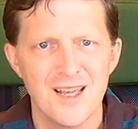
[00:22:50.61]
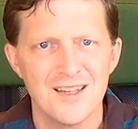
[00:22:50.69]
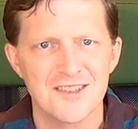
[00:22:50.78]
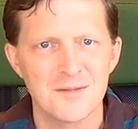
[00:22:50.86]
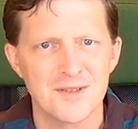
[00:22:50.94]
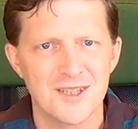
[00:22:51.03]

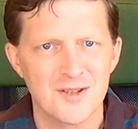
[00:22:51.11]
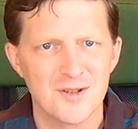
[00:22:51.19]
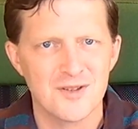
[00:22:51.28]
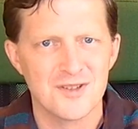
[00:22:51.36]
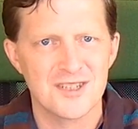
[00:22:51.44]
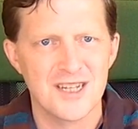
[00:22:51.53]
seems like
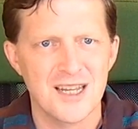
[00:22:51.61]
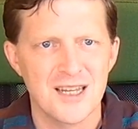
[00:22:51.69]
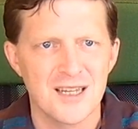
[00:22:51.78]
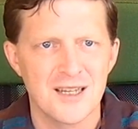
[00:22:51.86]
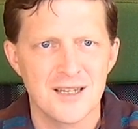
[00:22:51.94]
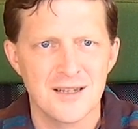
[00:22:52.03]
you're
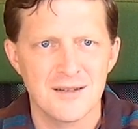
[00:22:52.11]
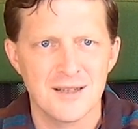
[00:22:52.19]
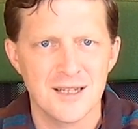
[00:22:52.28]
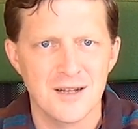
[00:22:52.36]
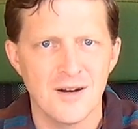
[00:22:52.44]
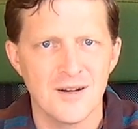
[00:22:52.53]
staying
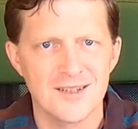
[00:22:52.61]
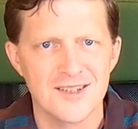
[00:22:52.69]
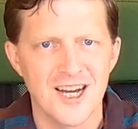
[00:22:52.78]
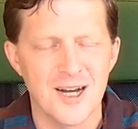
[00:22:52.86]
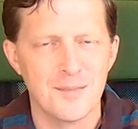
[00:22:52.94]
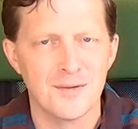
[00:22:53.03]
like on
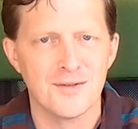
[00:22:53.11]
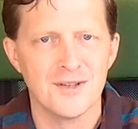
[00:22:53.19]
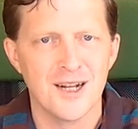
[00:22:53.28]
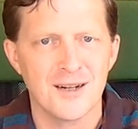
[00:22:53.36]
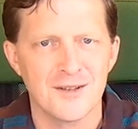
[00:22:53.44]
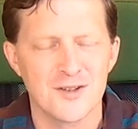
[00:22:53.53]
top of a
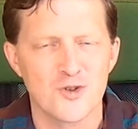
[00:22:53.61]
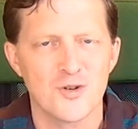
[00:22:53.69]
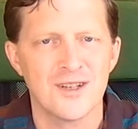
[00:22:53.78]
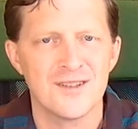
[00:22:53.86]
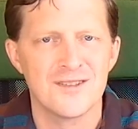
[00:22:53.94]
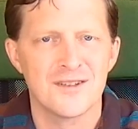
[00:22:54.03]
lot of the
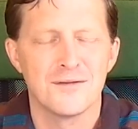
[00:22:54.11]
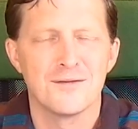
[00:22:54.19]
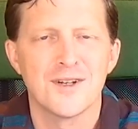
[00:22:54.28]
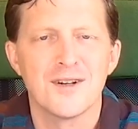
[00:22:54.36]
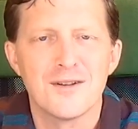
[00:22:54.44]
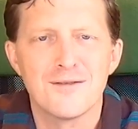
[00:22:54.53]
trends in a
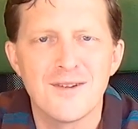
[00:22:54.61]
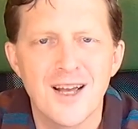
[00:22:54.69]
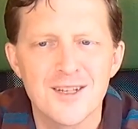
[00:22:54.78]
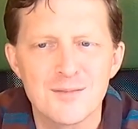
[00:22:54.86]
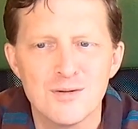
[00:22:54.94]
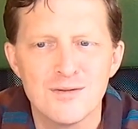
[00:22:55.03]
very
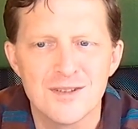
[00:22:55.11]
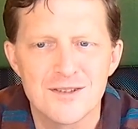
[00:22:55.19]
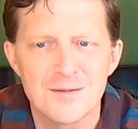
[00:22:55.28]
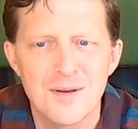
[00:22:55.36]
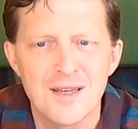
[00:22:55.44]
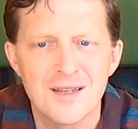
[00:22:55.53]
fast moving
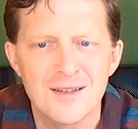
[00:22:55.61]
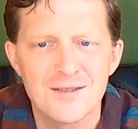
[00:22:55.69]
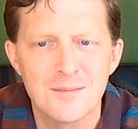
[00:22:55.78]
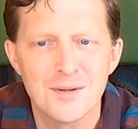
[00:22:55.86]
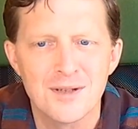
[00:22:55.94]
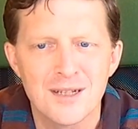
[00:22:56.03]
space,
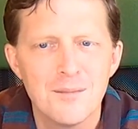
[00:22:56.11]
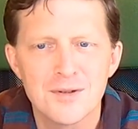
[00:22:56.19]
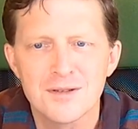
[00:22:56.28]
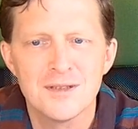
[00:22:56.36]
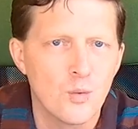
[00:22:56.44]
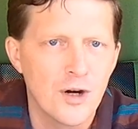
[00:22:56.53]
but
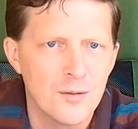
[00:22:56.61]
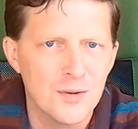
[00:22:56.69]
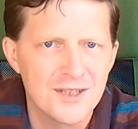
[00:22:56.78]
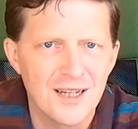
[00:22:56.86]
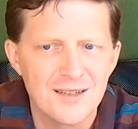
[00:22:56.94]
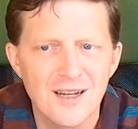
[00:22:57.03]
particularly wearable
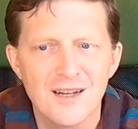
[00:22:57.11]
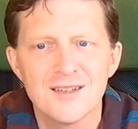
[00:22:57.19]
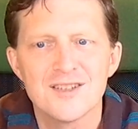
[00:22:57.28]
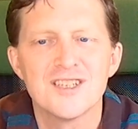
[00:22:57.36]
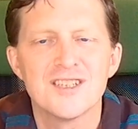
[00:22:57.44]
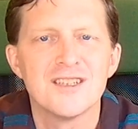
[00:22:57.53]

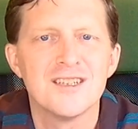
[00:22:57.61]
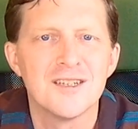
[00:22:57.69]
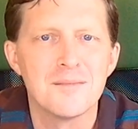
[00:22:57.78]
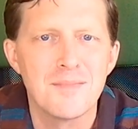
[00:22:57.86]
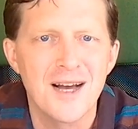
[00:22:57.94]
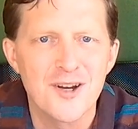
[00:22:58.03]
technology,
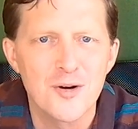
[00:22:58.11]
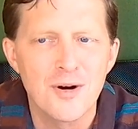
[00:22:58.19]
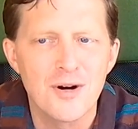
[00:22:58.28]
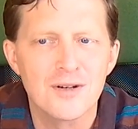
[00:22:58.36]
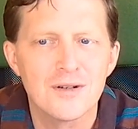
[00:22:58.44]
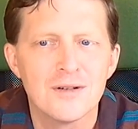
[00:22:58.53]

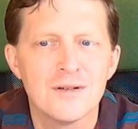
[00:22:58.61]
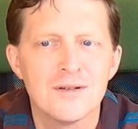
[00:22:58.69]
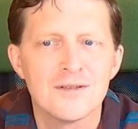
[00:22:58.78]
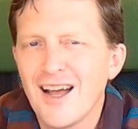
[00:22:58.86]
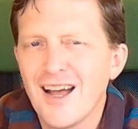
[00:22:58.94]
biomarkers.